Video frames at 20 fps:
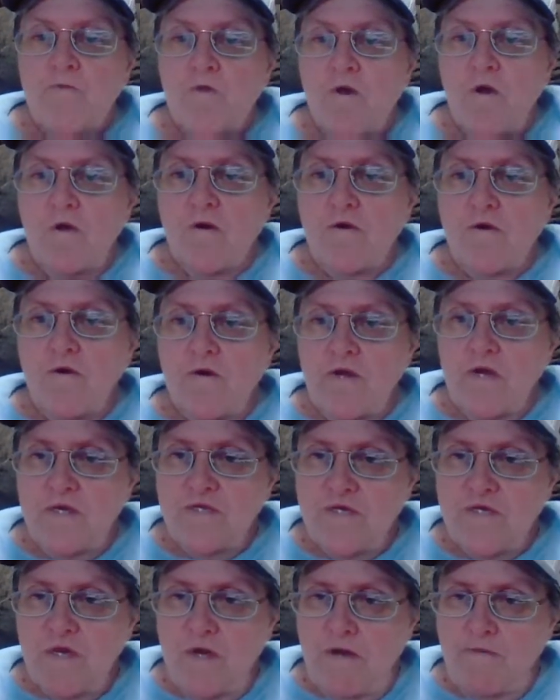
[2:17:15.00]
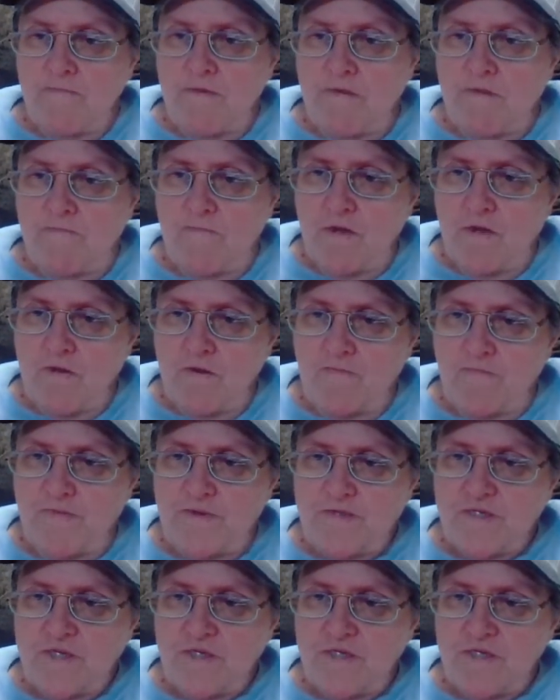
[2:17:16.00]
Cargirl, AJ, I'm in the middle
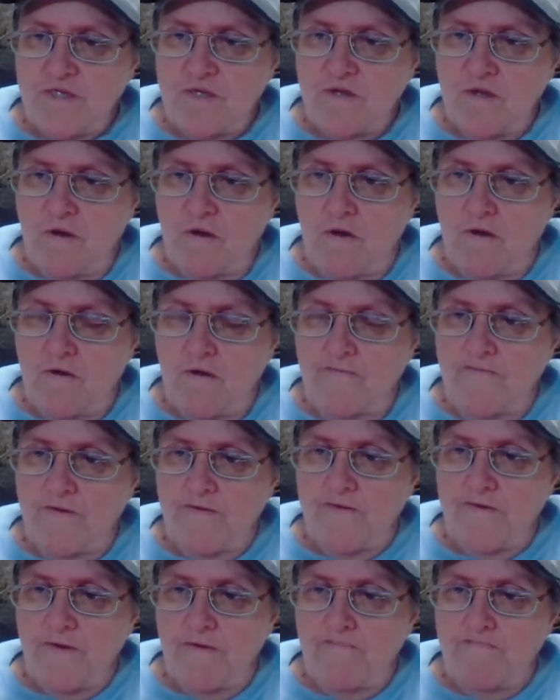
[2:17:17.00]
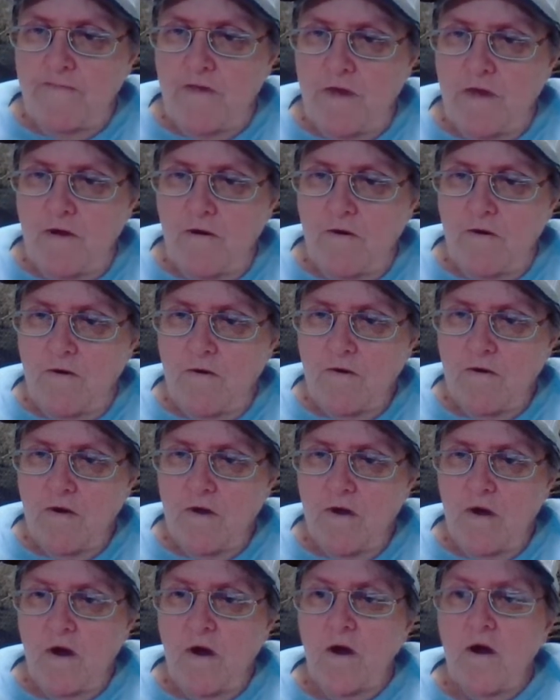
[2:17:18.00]
position on the thumbnail.
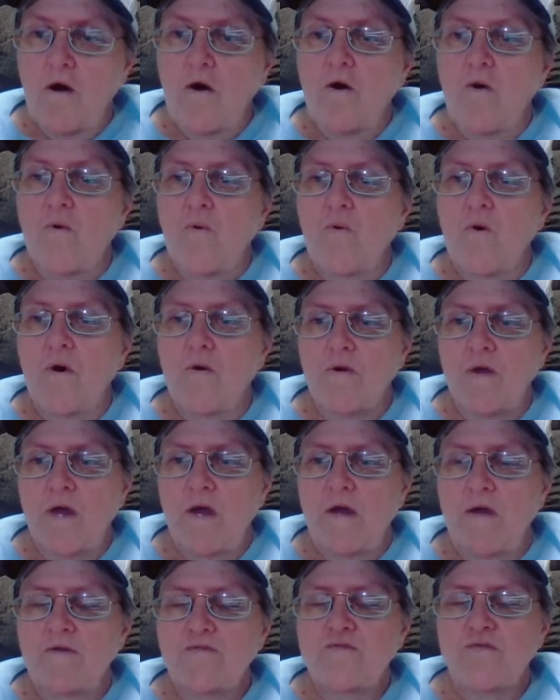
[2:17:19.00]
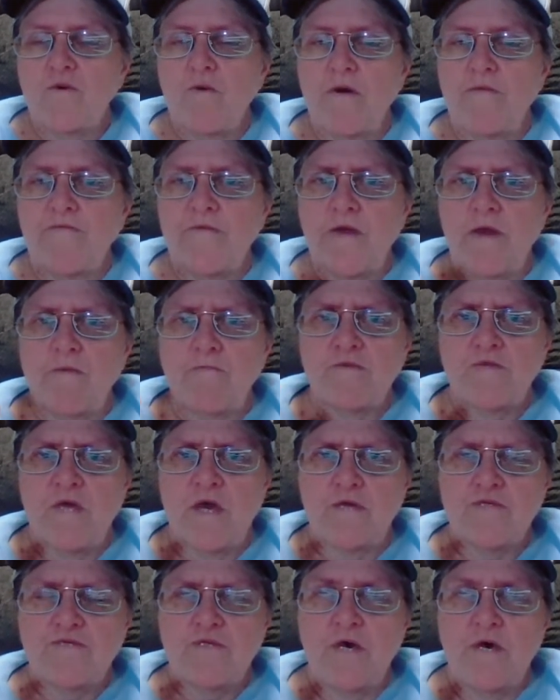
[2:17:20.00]
Oh, okay, so I forget what
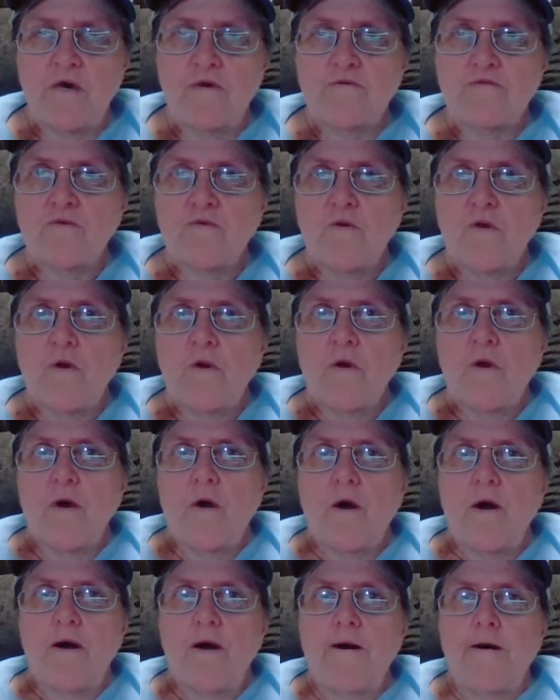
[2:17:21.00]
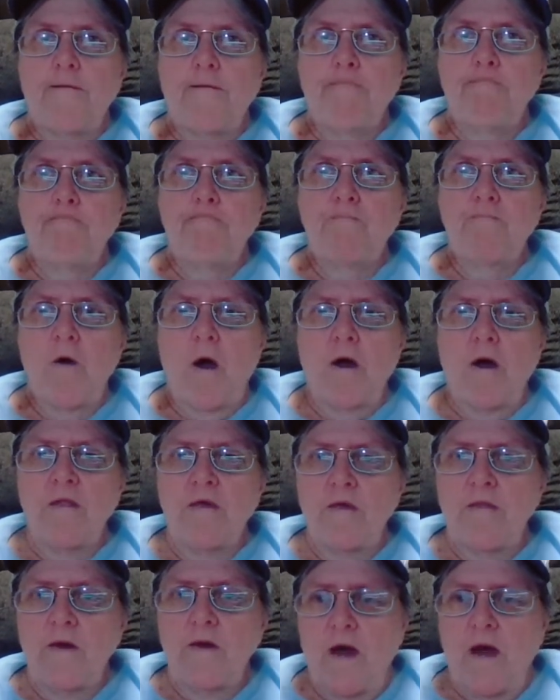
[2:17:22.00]
that says. Not
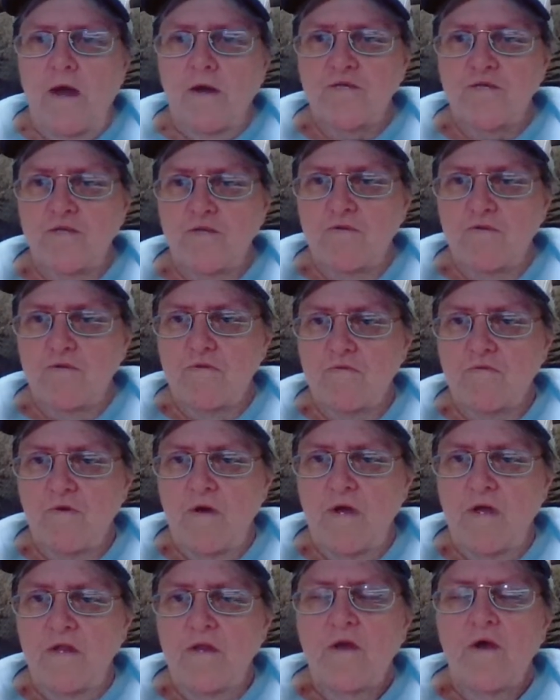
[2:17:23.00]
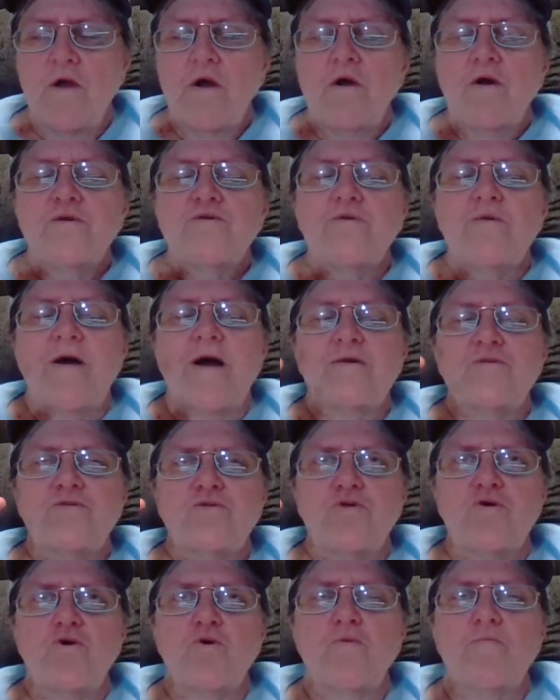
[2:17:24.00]
in action, right? So that's
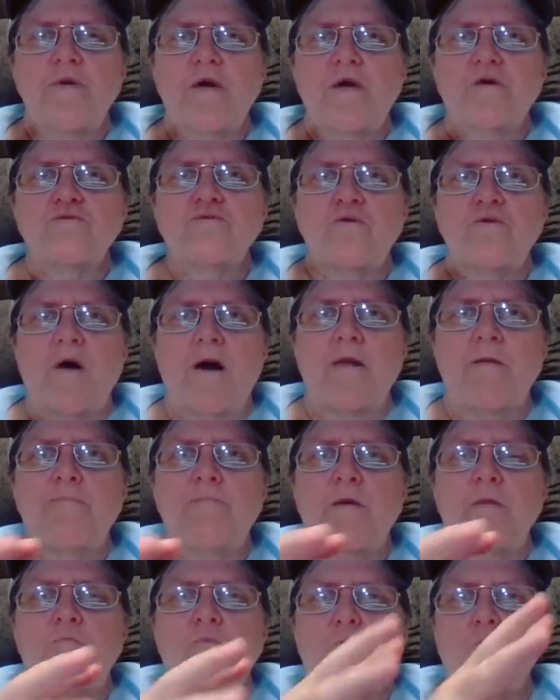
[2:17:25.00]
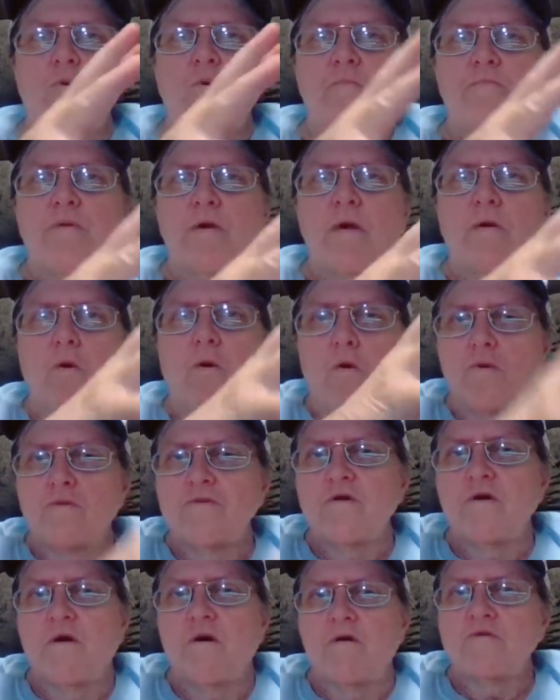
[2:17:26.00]
true, because a lot of people will be
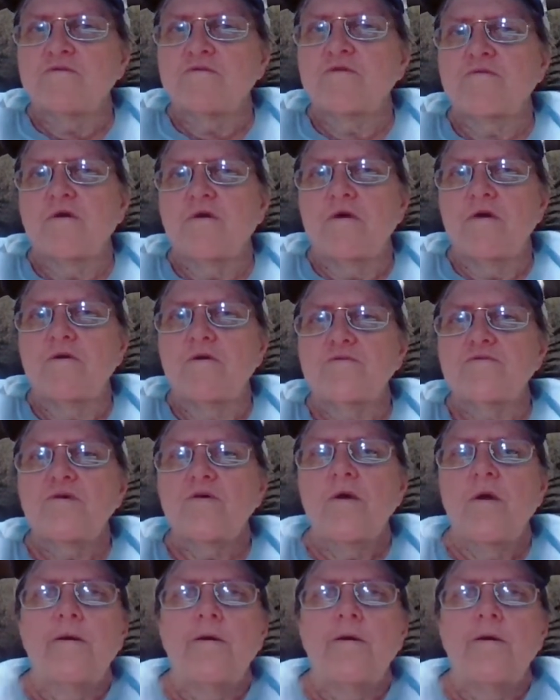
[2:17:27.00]
holding on to things,